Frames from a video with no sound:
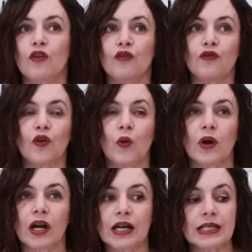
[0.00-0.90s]

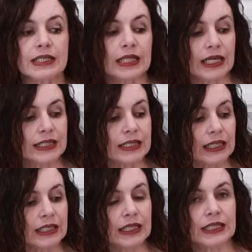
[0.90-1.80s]
4 diced
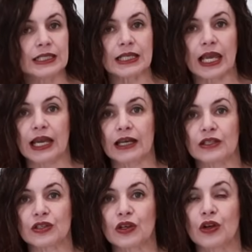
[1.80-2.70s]
onions
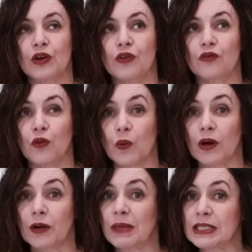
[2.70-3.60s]
and
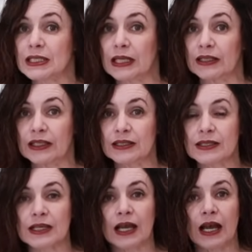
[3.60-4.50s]
for minced
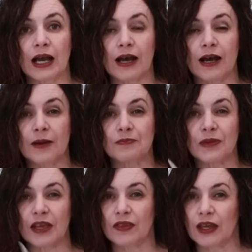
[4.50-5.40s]
onions. I
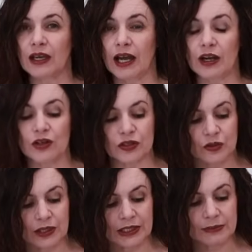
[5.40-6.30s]
think I also
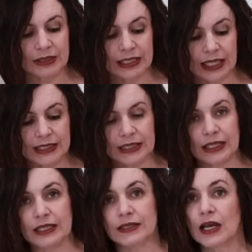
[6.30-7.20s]
need some sliced
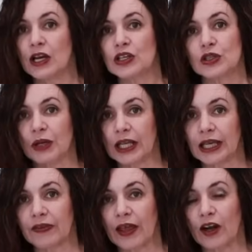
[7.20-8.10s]
onions. So we're gonna
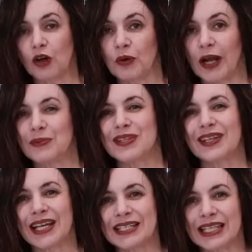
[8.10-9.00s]
get that all prepped. The
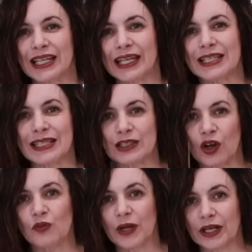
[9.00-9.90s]
nice thing is it's
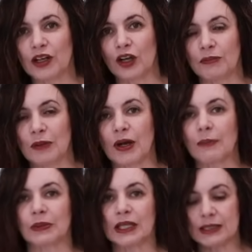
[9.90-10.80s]
all written on my
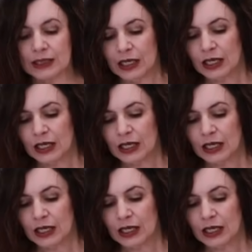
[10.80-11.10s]
prep list,